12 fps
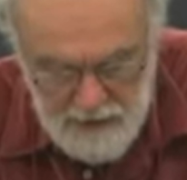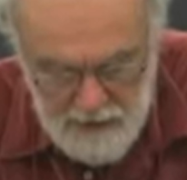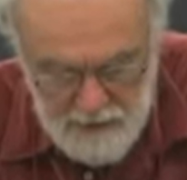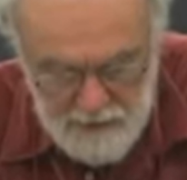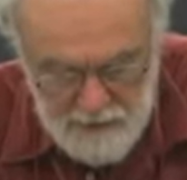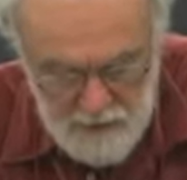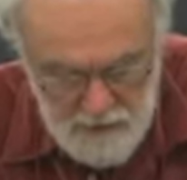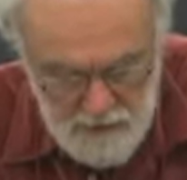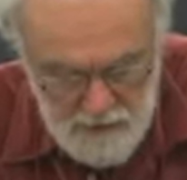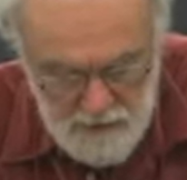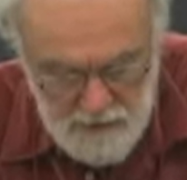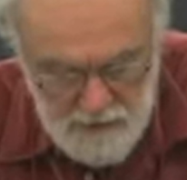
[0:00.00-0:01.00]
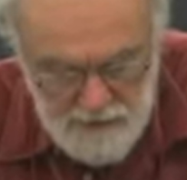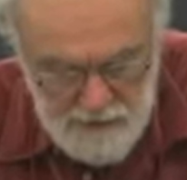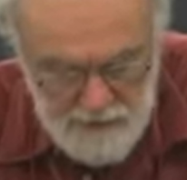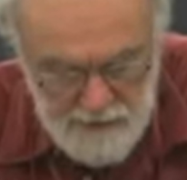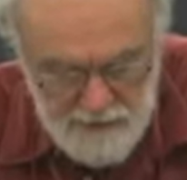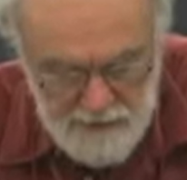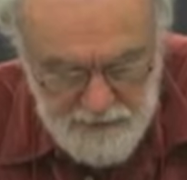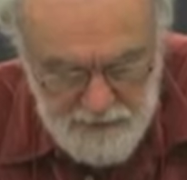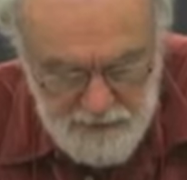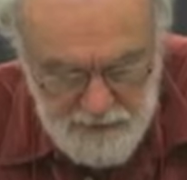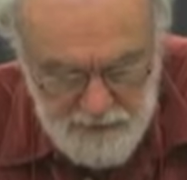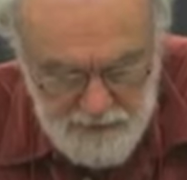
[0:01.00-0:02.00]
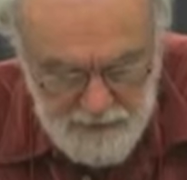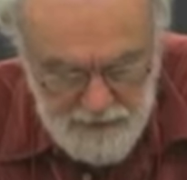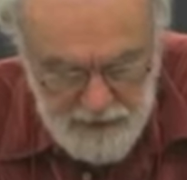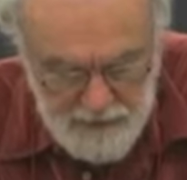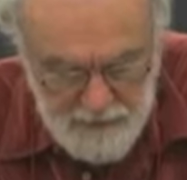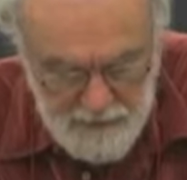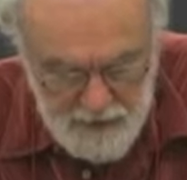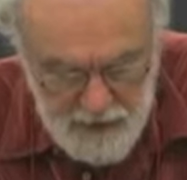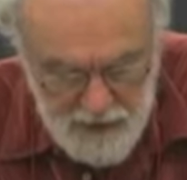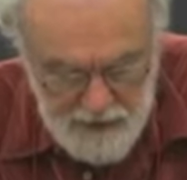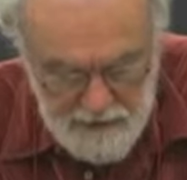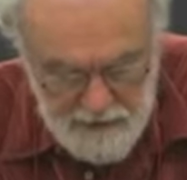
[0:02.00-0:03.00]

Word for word: and to which all the laws given for surplus value apply,